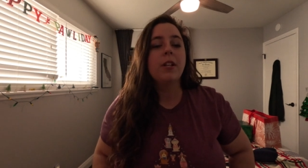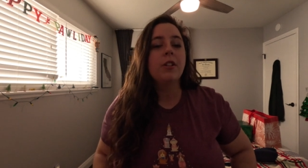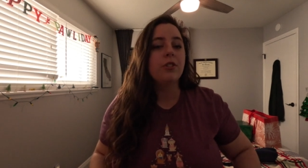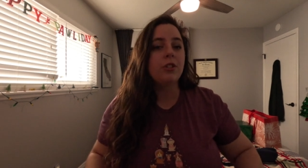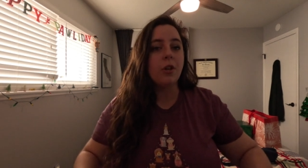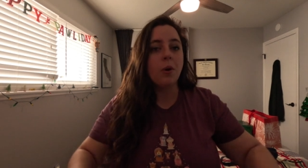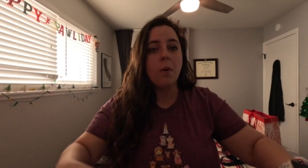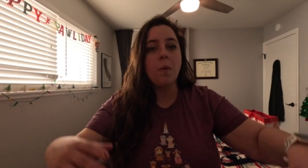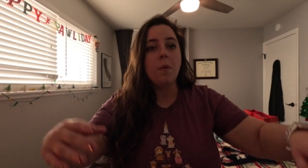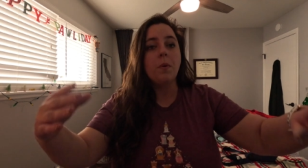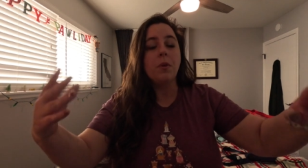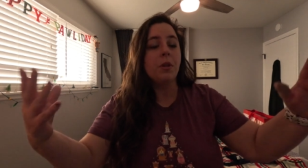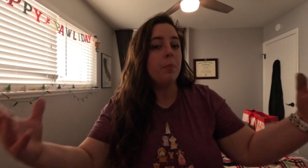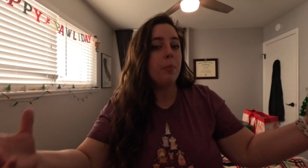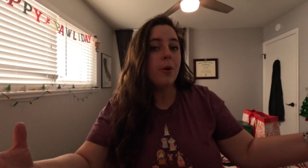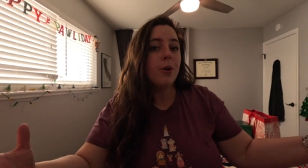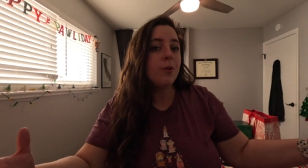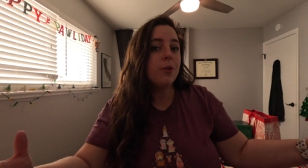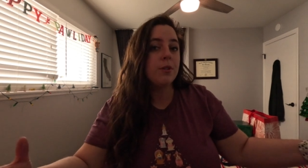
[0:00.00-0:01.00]
So the
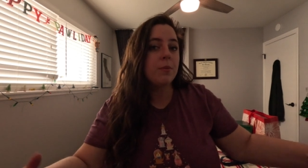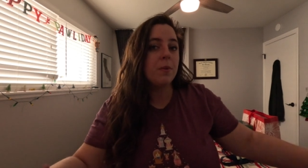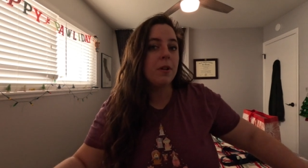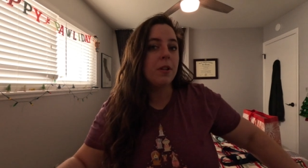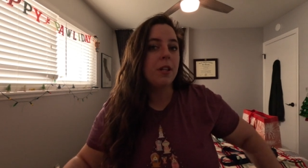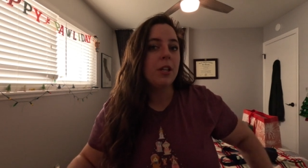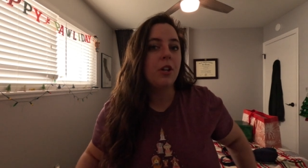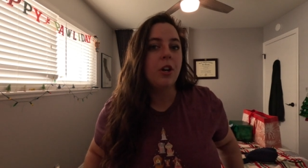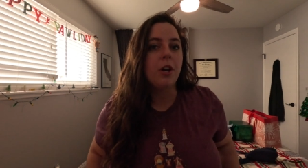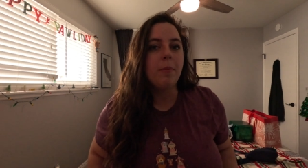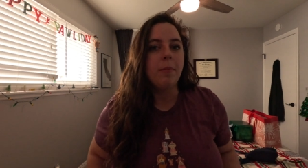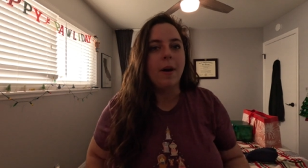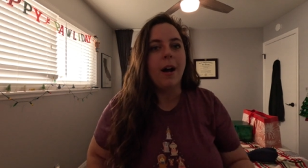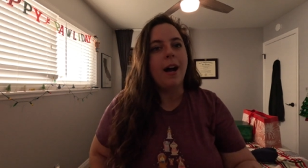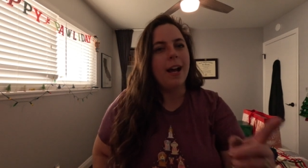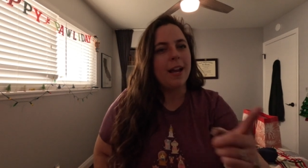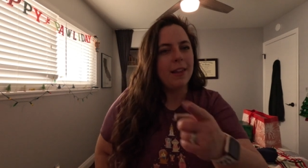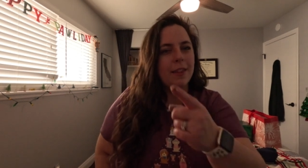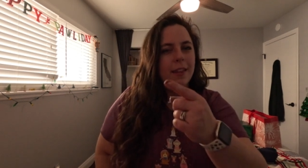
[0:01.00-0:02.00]
book was really good,
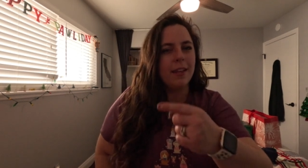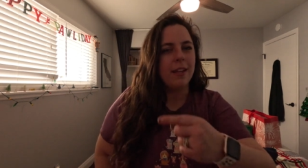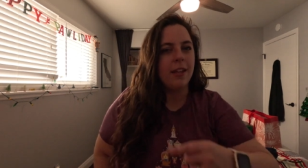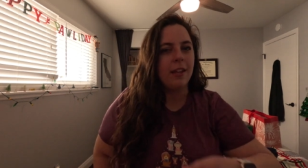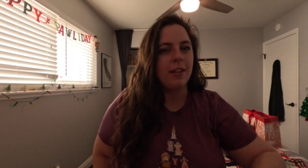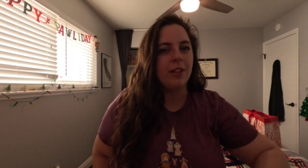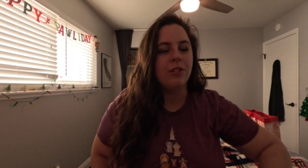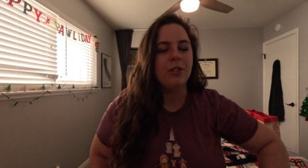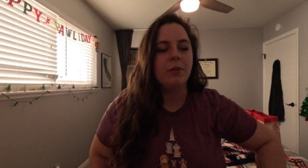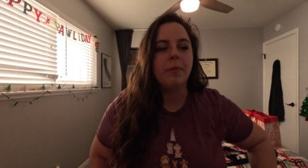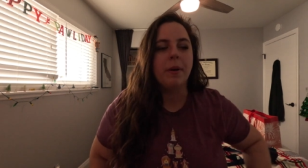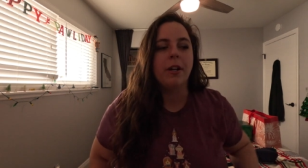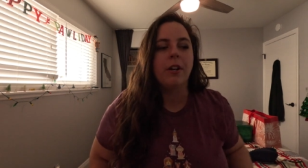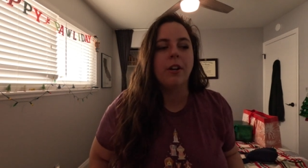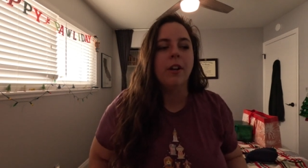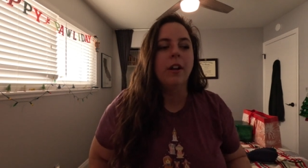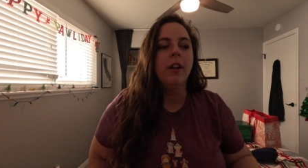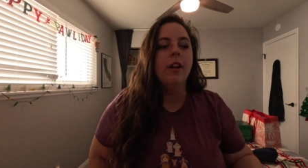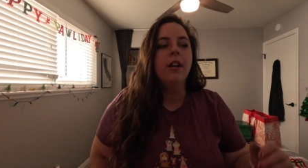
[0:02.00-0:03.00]
but I think he could do
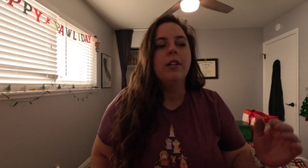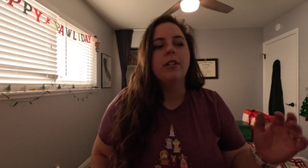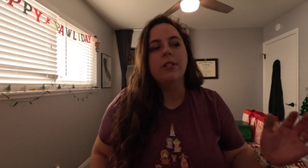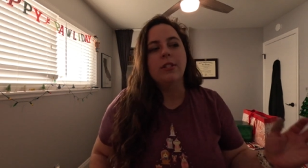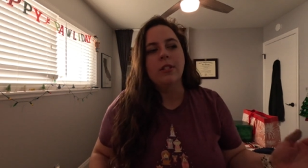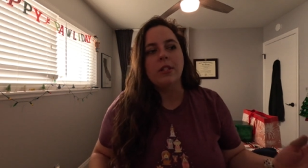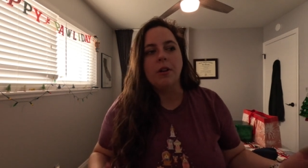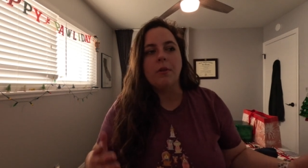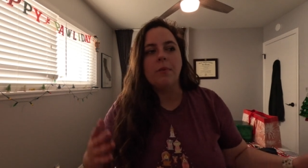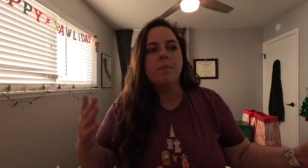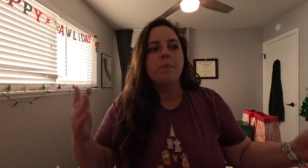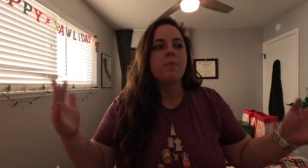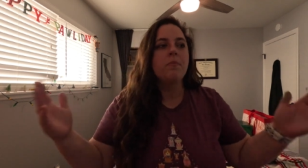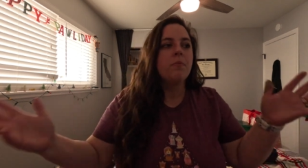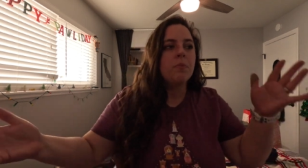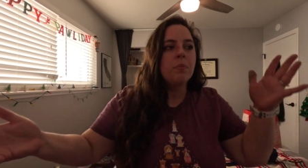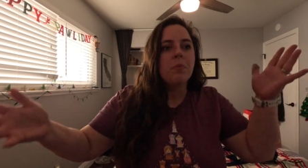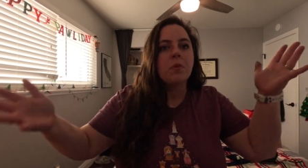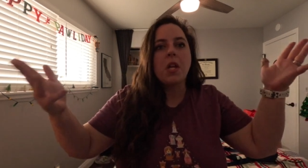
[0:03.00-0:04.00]
better. So
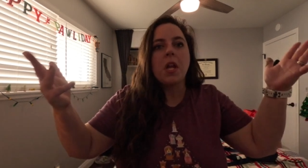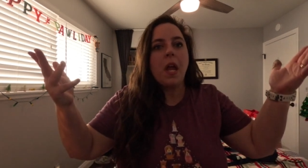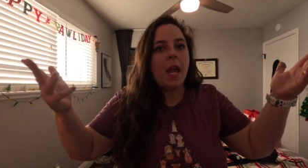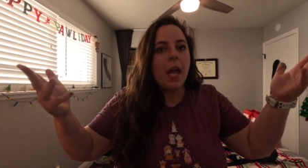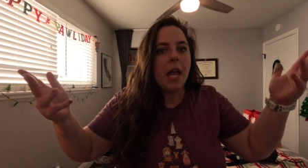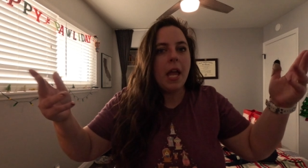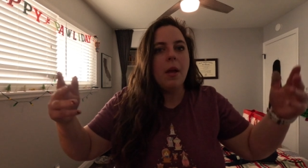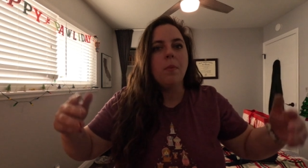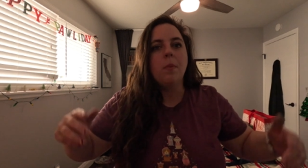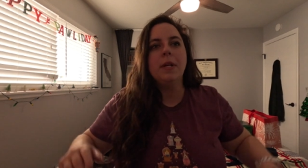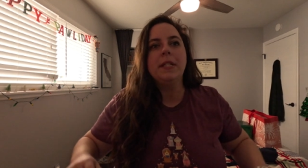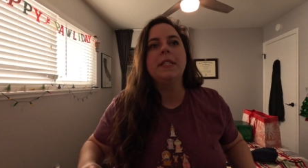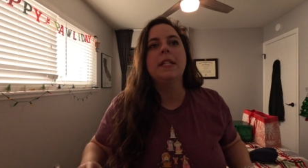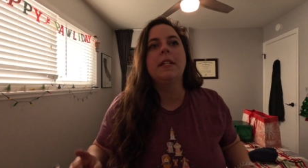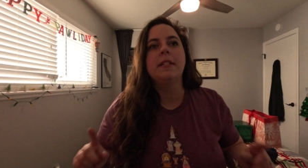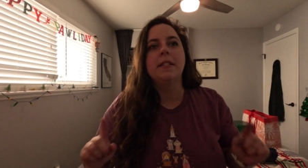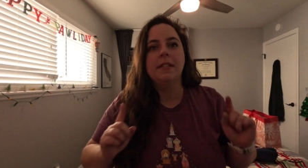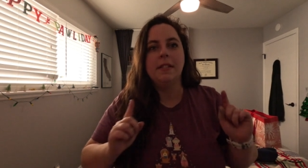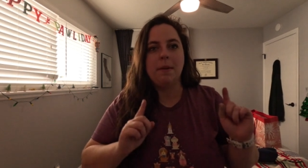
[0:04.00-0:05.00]
it
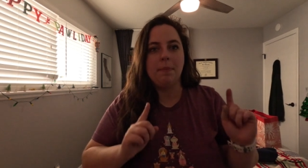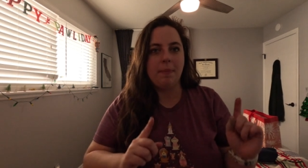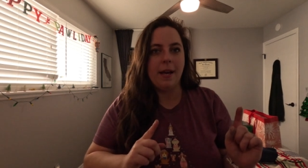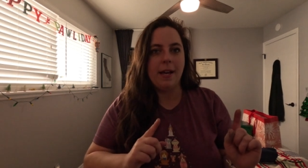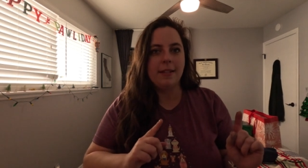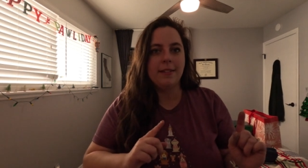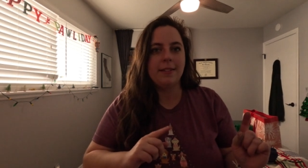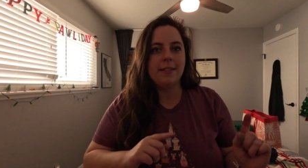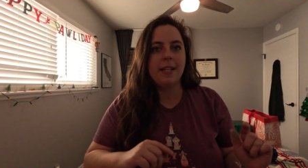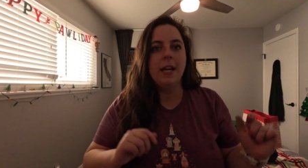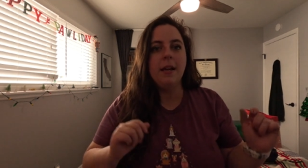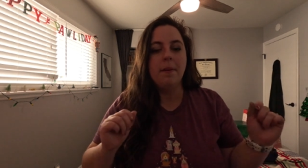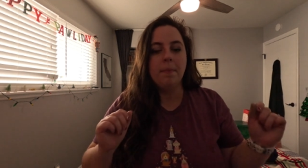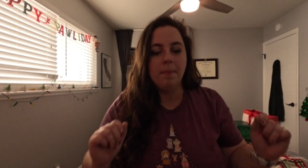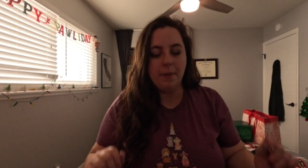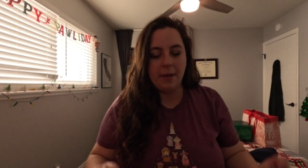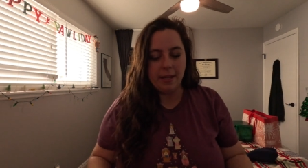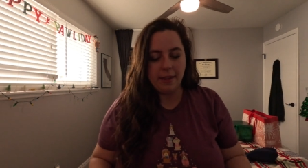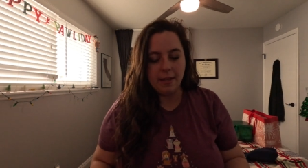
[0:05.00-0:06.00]
wasn't the best.
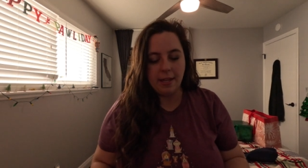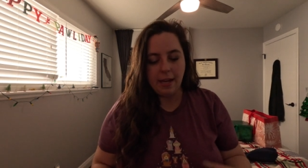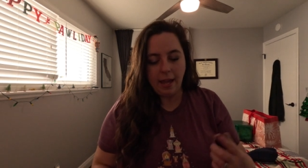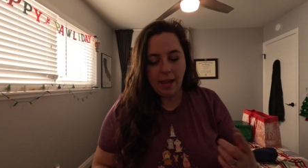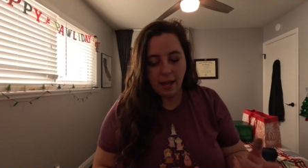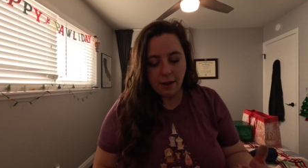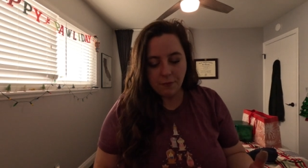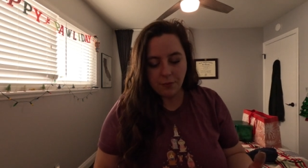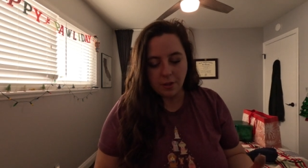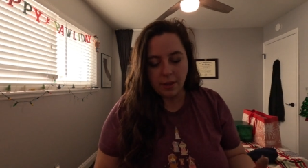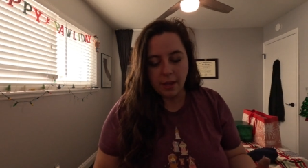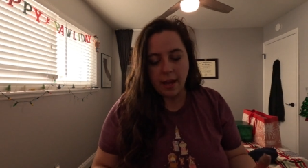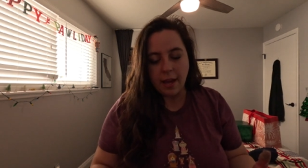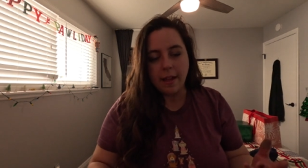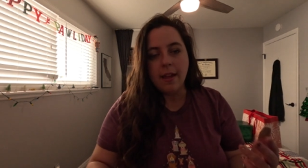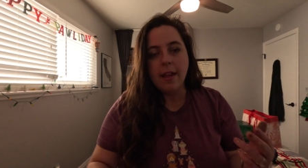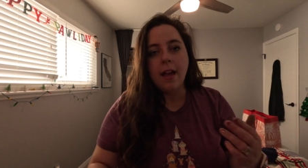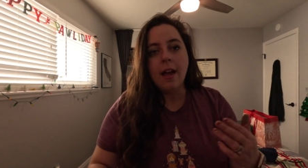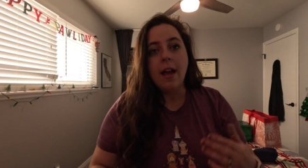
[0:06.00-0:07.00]
But then after
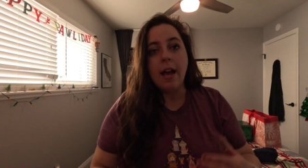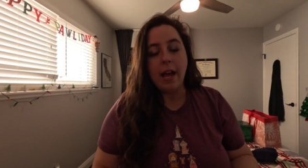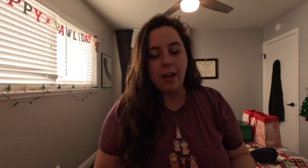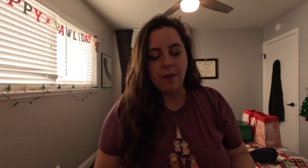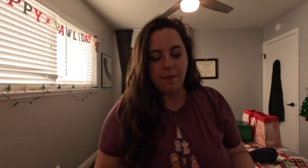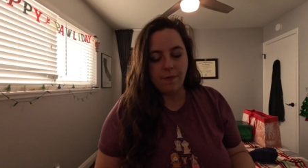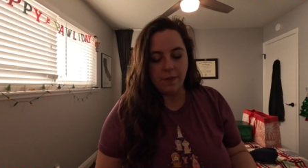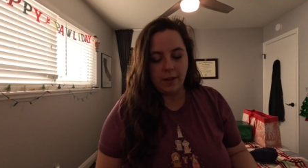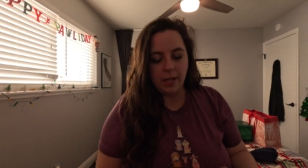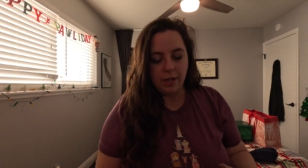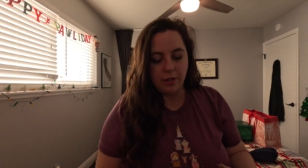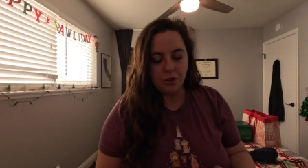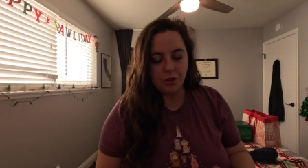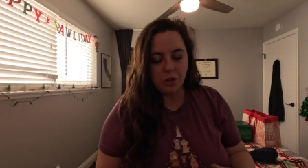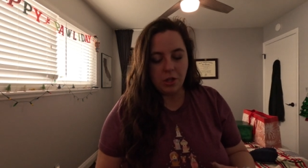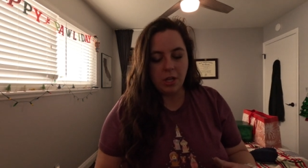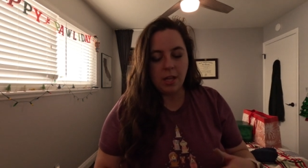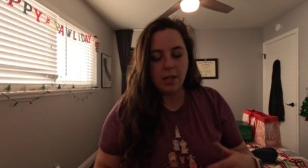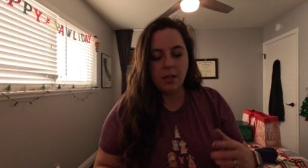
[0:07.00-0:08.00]
that, I
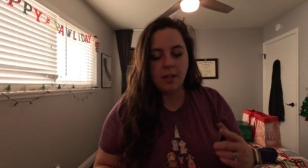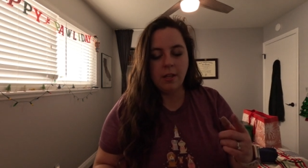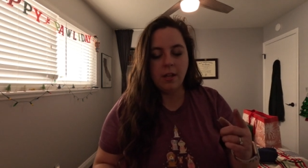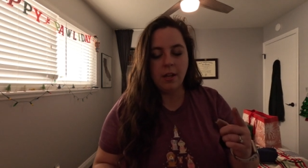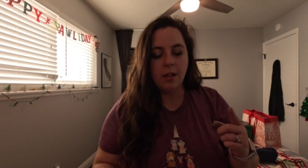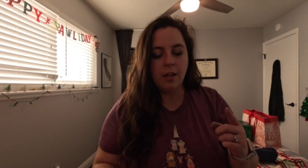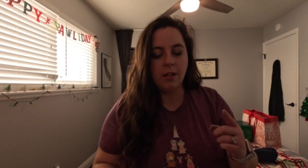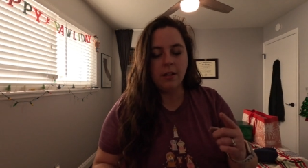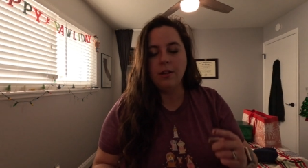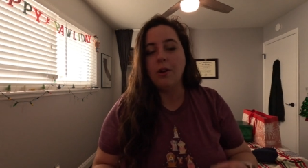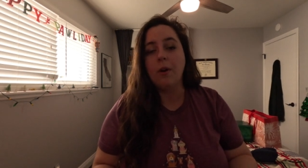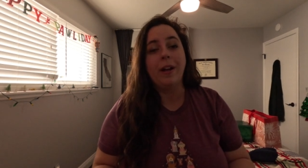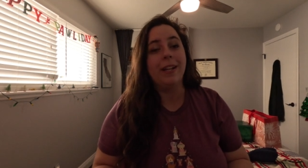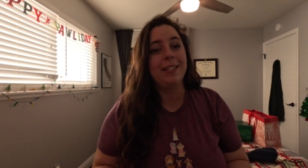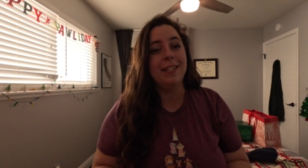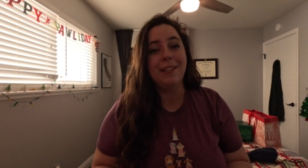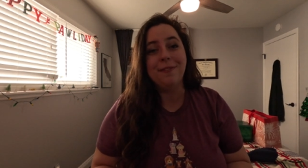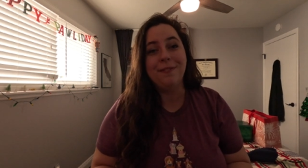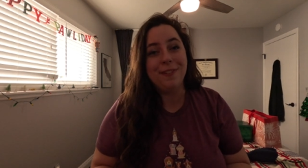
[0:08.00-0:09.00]
finished no, I
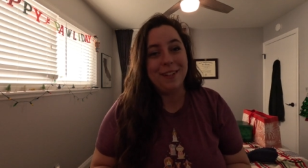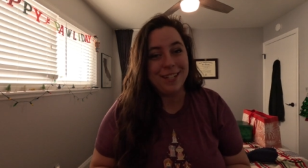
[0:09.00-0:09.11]
didn't